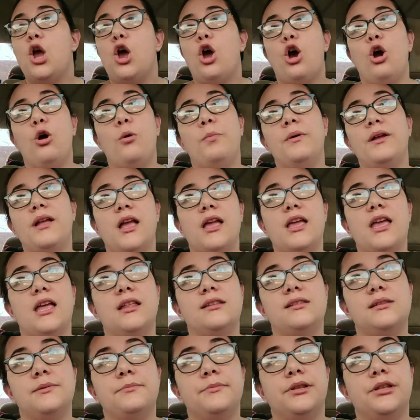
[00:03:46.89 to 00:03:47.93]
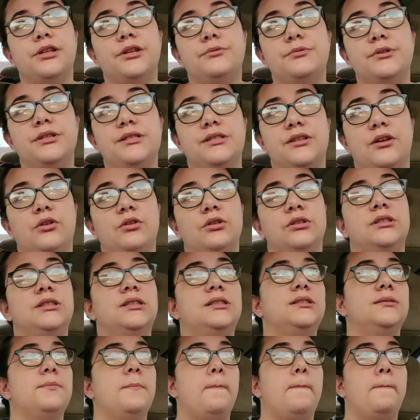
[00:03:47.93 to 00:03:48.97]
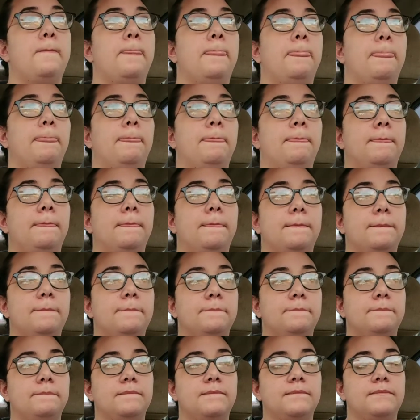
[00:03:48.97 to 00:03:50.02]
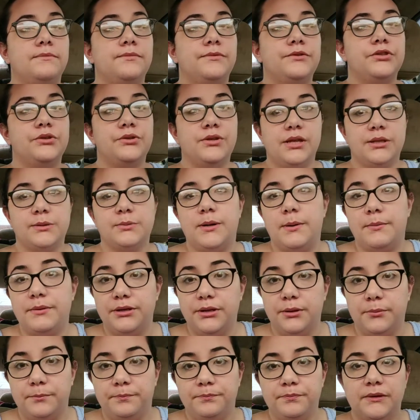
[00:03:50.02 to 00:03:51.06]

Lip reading: hoping I get similar results. So that's what I'm going to do.